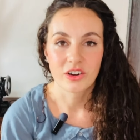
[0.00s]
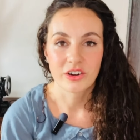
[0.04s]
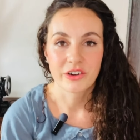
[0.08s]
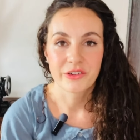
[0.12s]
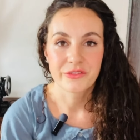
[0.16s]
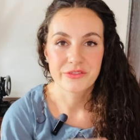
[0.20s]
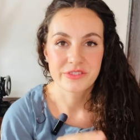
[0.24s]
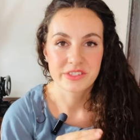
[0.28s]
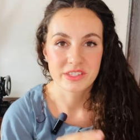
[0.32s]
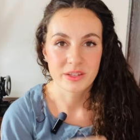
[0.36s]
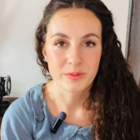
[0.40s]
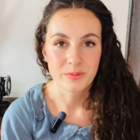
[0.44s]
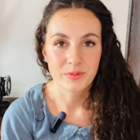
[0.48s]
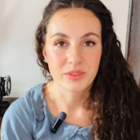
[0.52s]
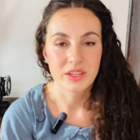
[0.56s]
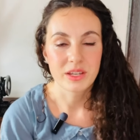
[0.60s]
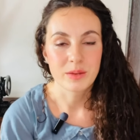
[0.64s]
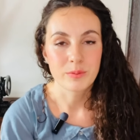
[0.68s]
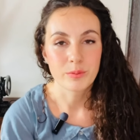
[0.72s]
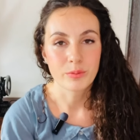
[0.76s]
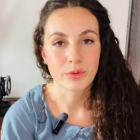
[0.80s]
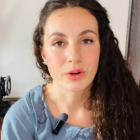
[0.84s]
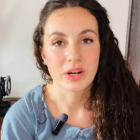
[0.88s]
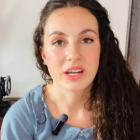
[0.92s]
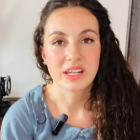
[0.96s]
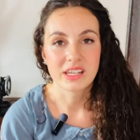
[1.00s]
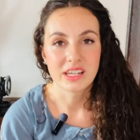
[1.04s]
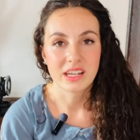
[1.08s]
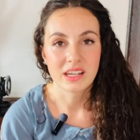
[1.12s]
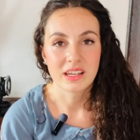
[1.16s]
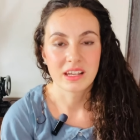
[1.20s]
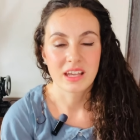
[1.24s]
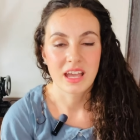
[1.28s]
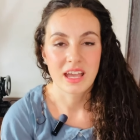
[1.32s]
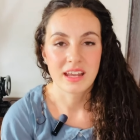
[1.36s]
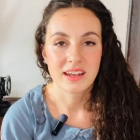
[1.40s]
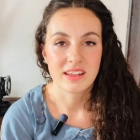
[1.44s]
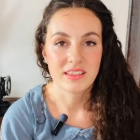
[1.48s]
of something breaking
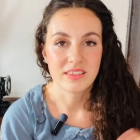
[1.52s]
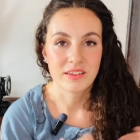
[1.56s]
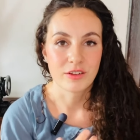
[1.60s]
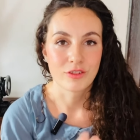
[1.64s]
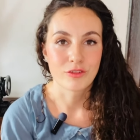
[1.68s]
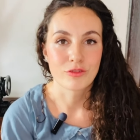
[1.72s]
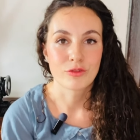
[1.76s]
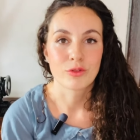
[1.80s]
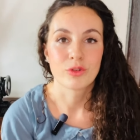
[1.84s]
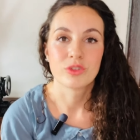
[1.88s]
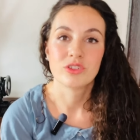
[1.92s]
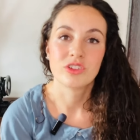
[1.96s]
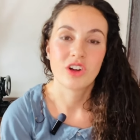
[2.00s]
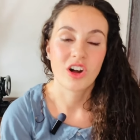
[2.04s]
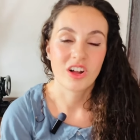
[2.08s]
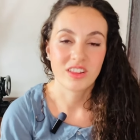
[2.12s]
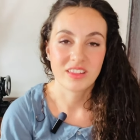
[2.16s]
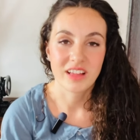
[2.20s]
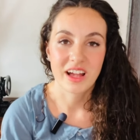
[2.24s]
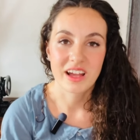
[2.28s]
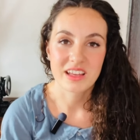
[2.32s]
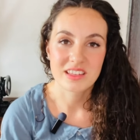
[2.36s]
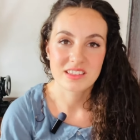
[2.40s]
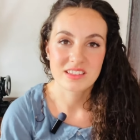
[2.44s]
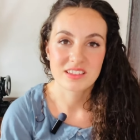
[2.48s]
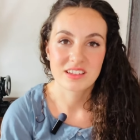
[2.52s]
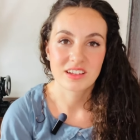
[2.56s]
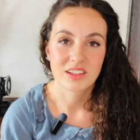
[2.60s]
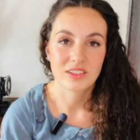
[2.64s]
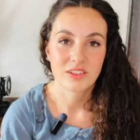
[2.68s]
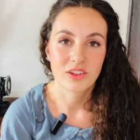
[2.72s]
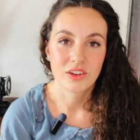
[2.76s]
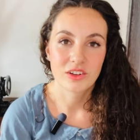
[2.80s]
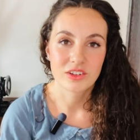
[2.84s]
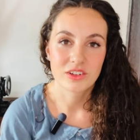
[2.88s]
and it therefore not lasting a long